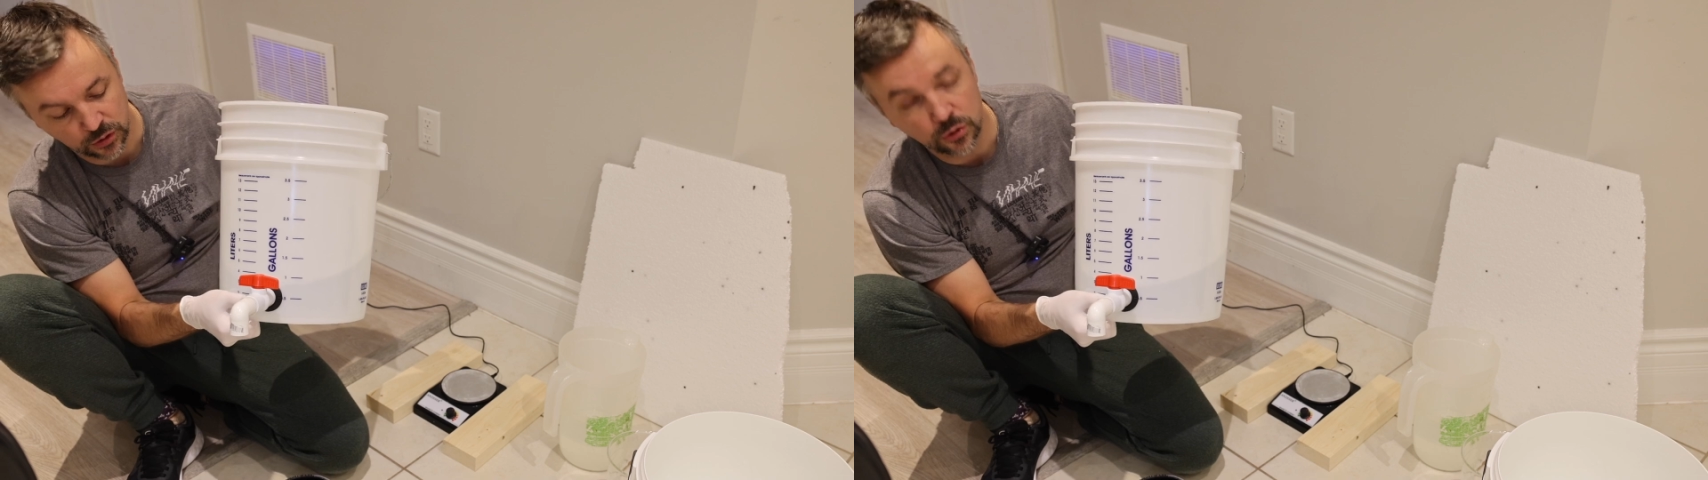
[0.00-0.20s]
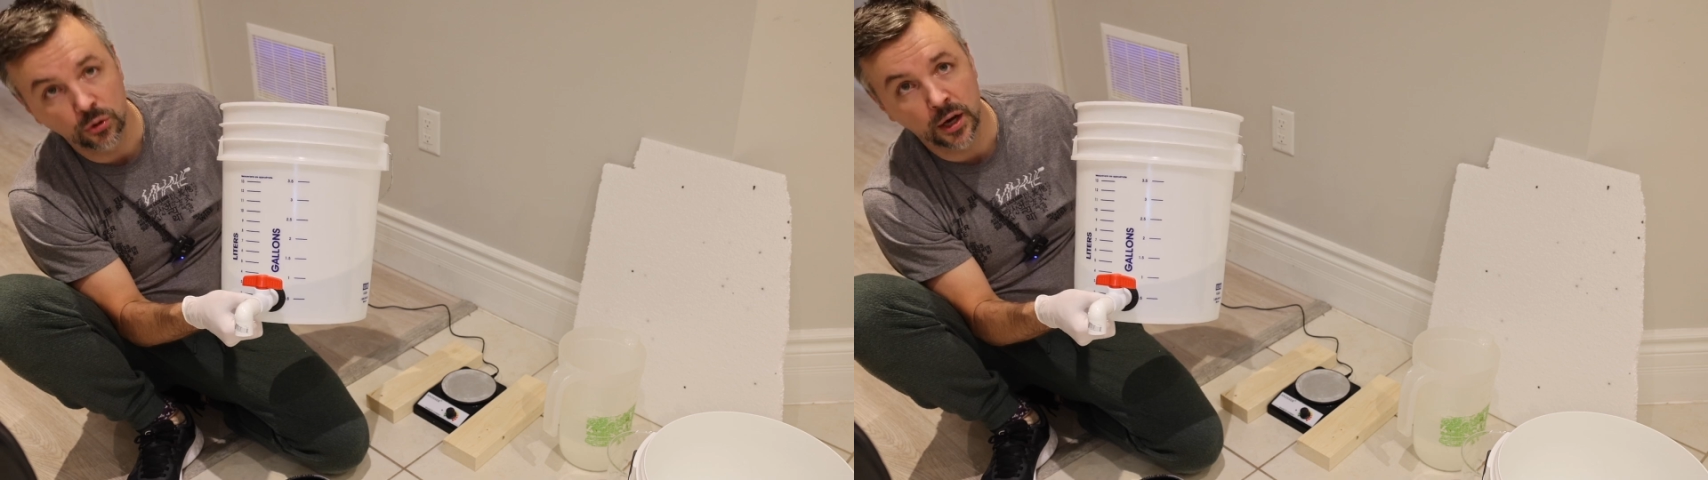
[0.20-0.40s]

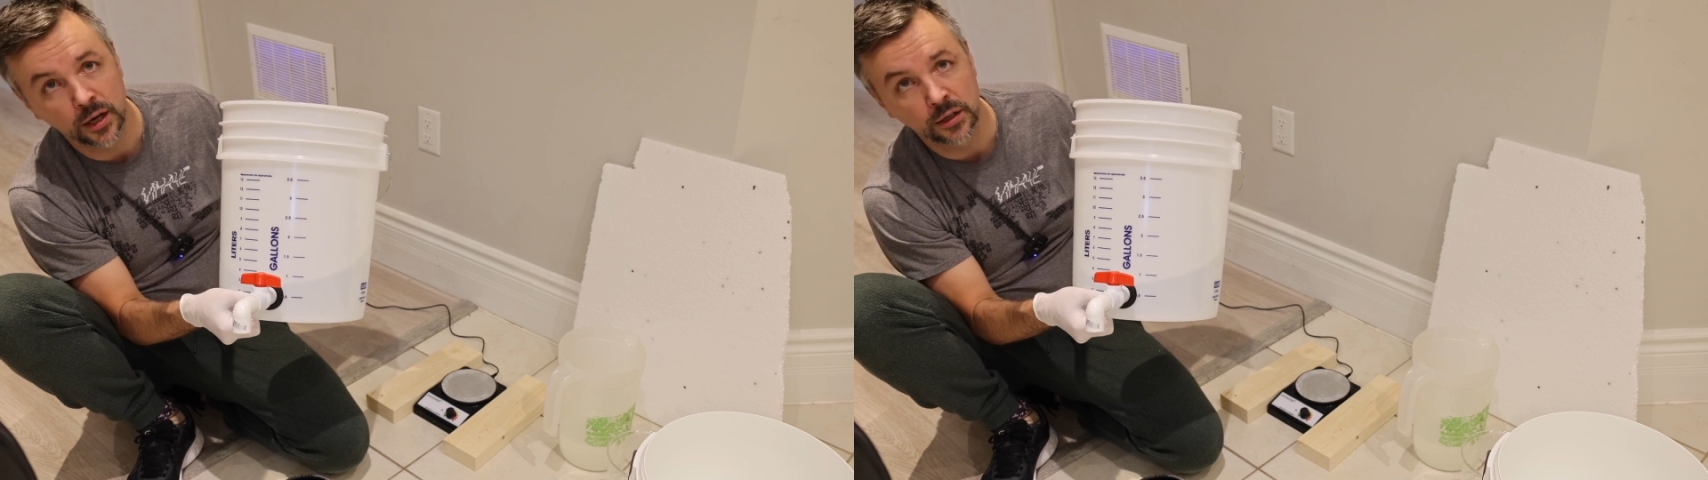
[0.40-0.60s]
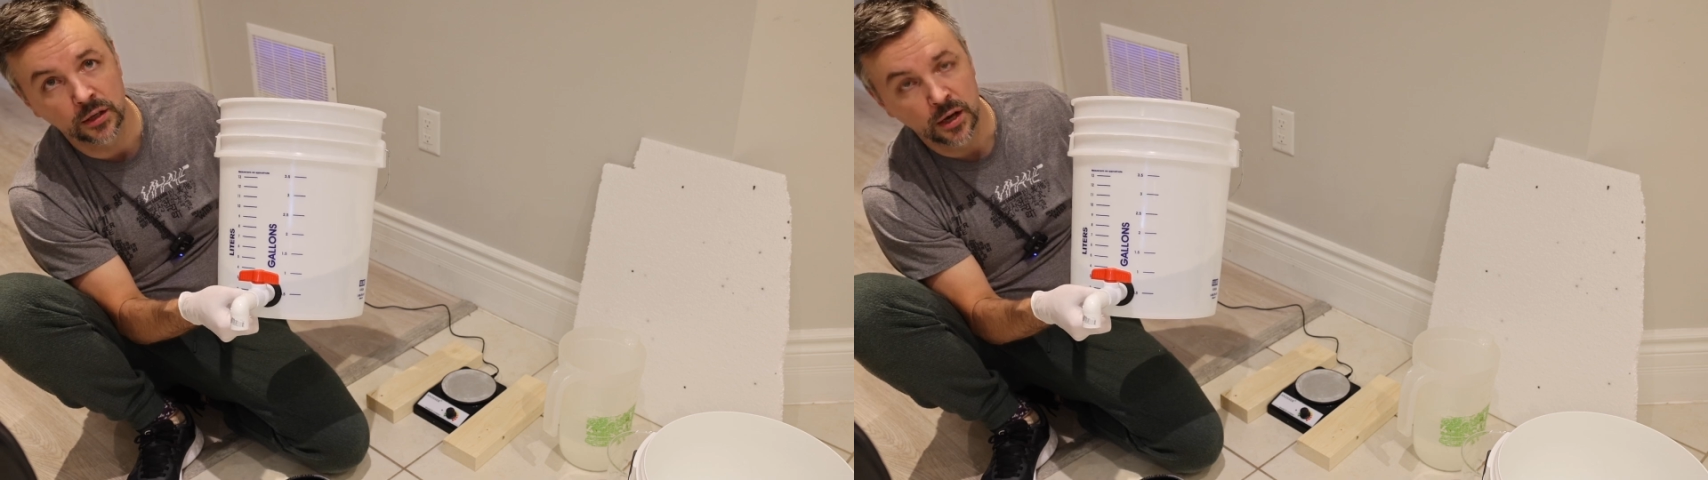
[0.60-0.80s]

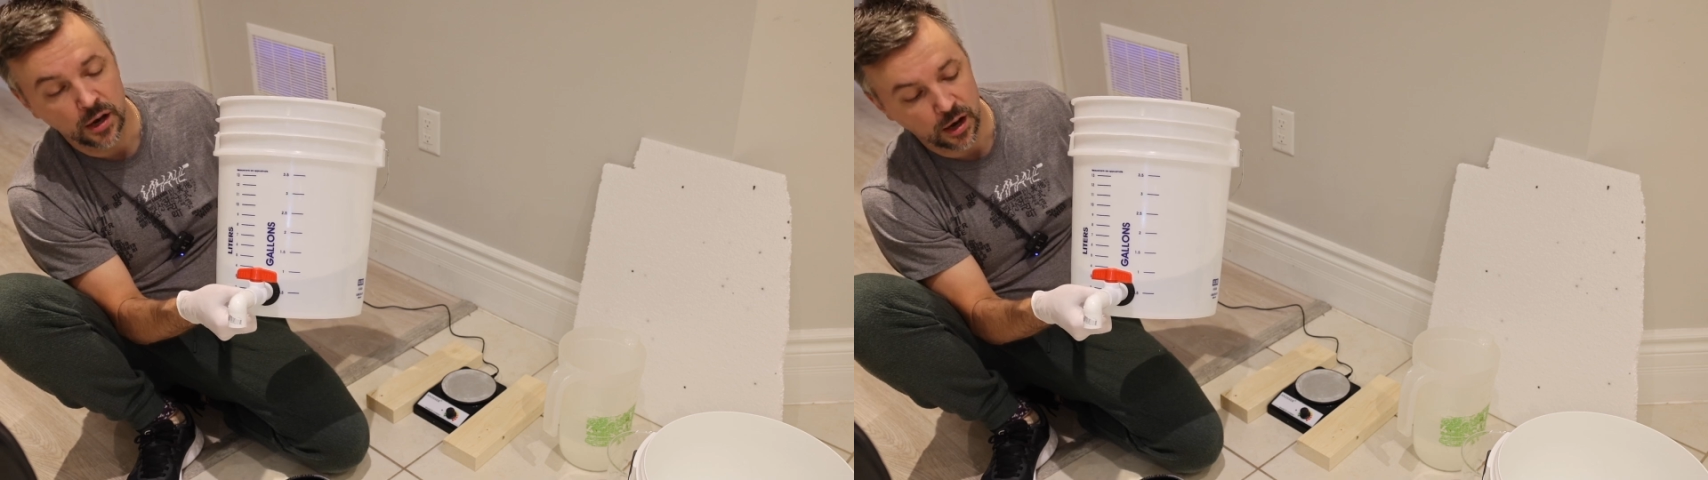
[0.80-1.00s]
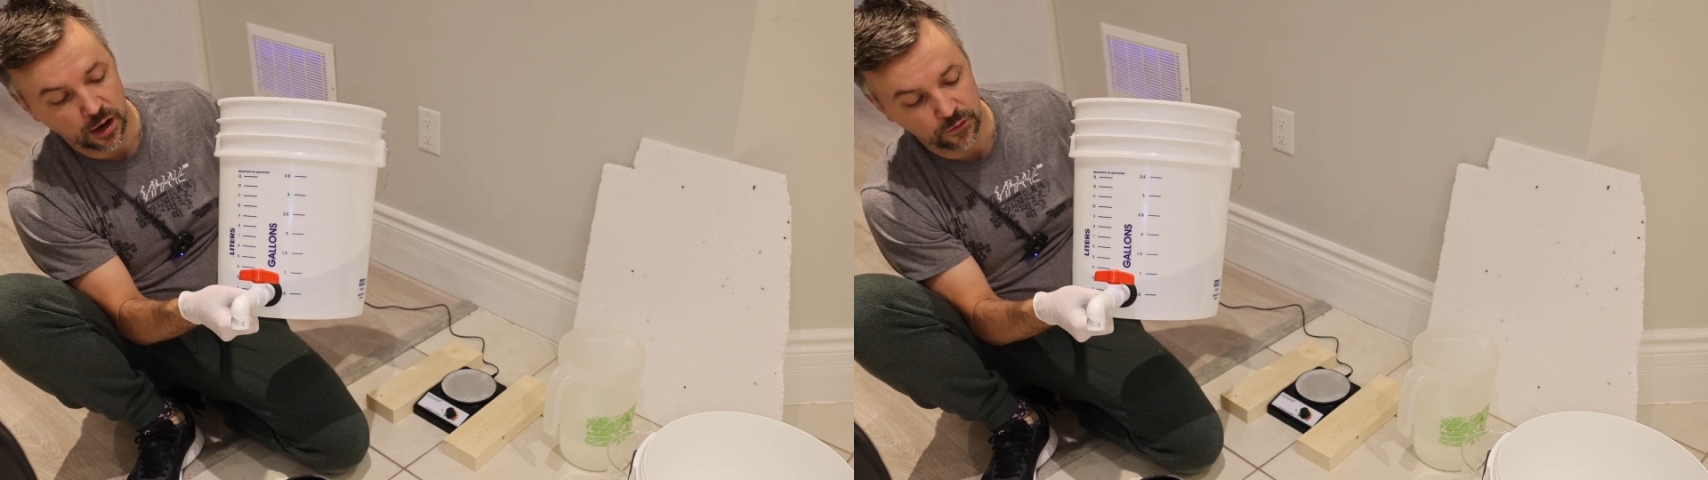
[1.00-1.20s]
Uline
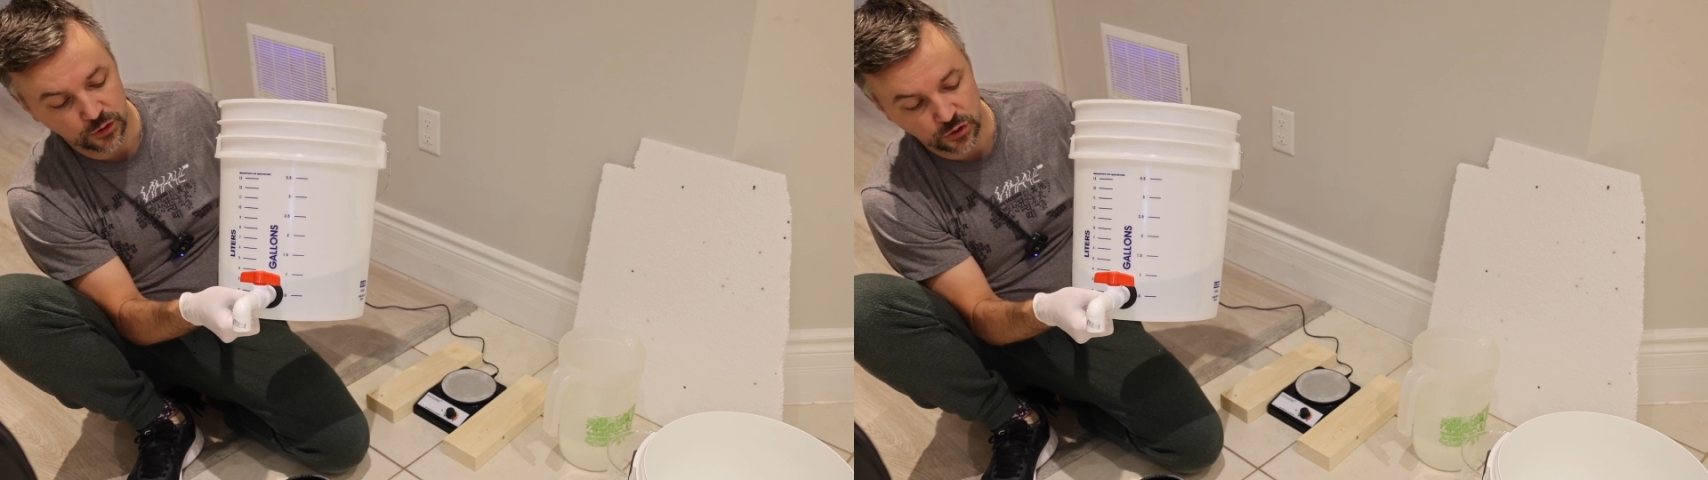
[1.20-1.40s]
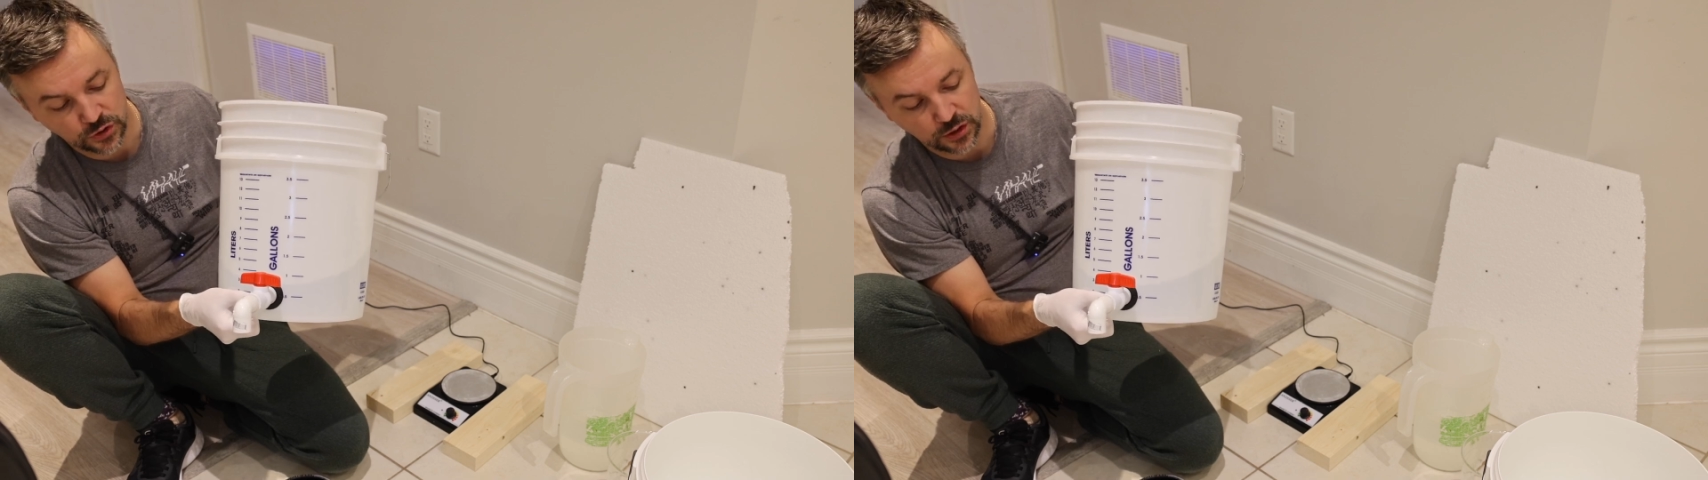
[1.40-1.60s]

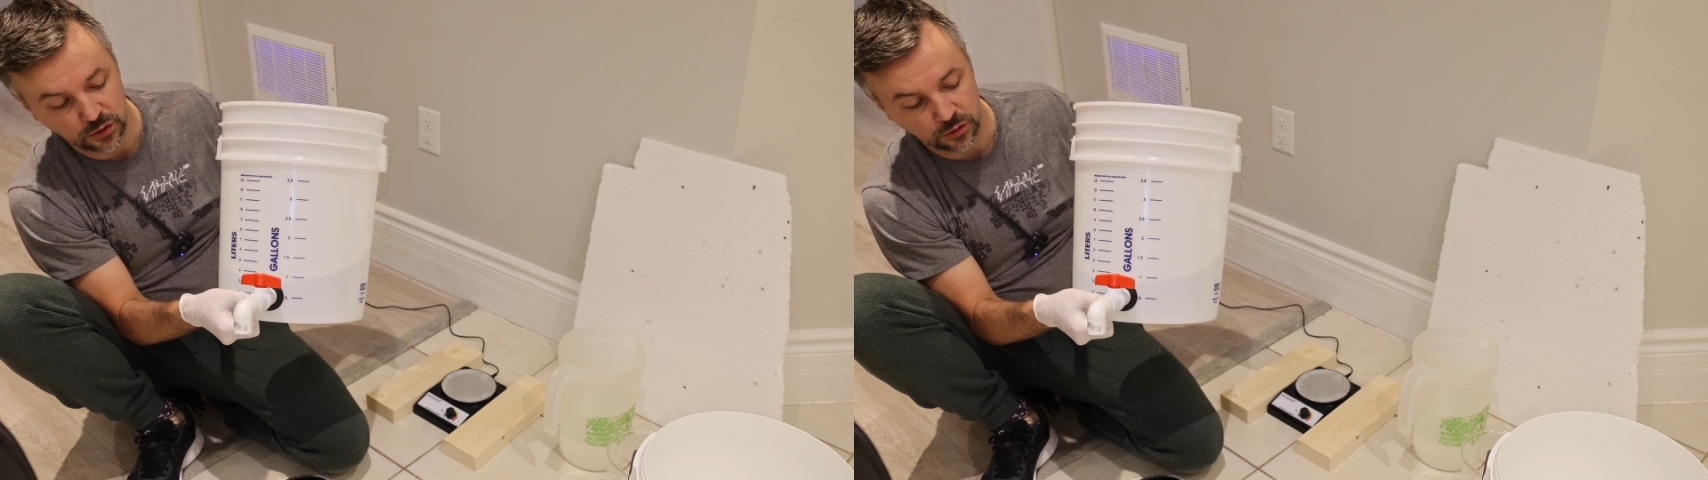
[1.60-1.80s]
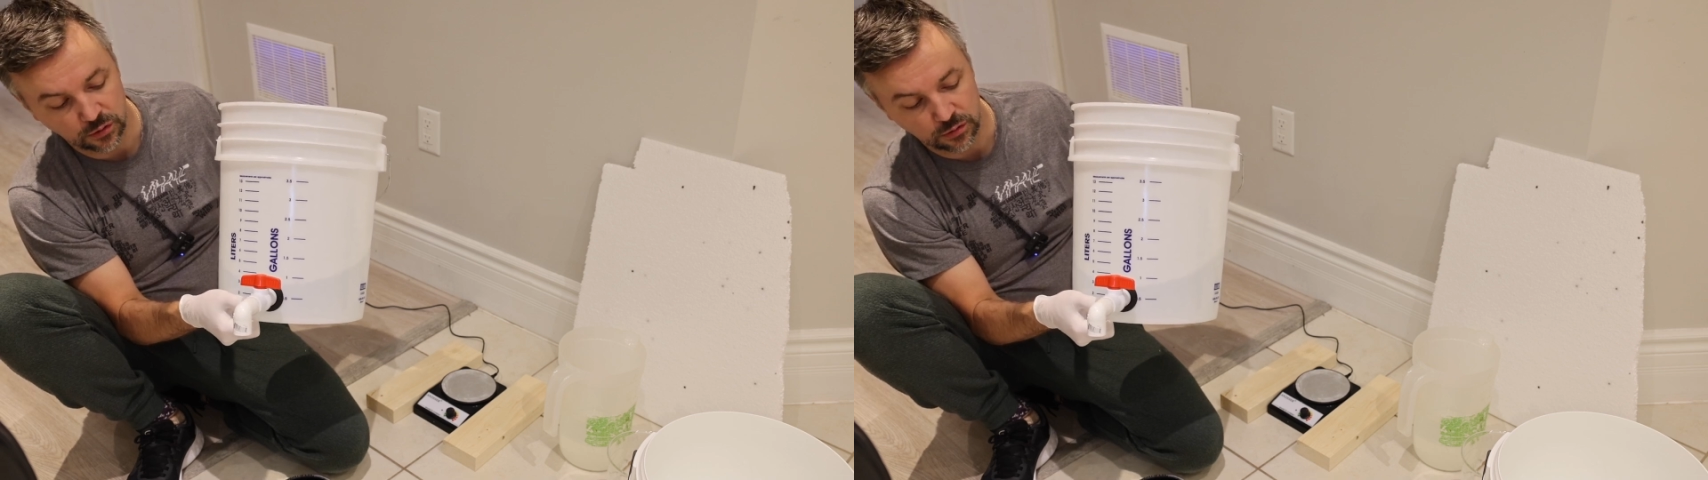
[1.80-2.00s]
half-inch
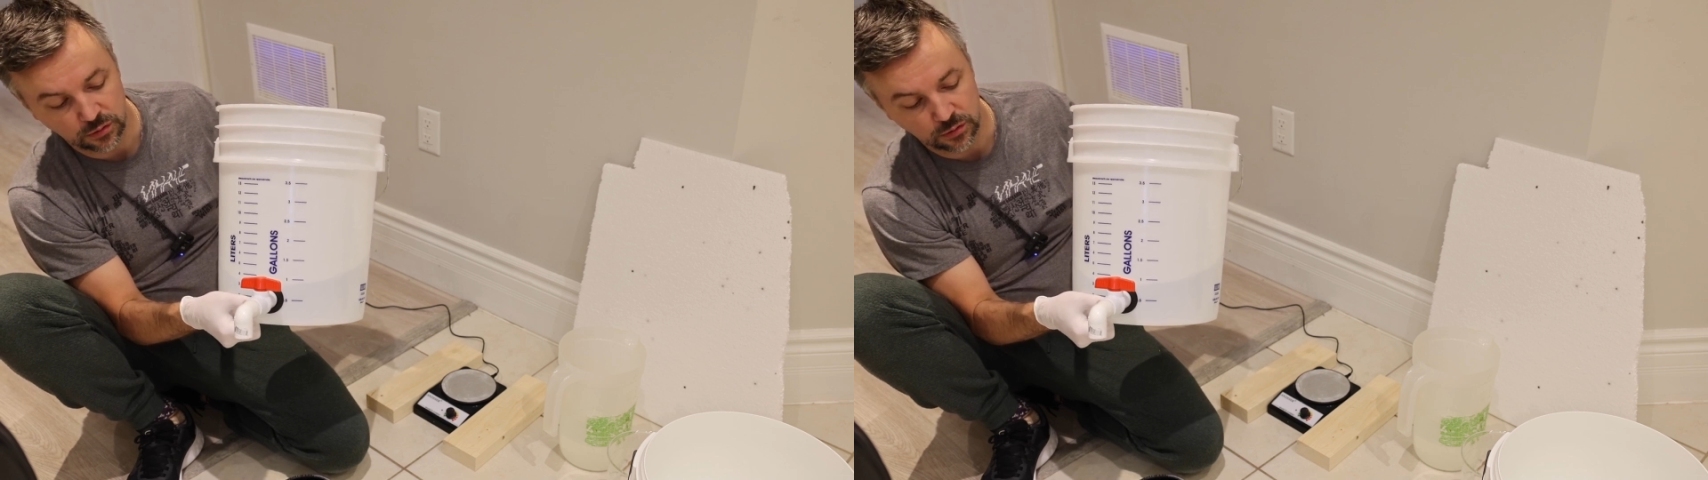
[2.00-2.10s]
seal.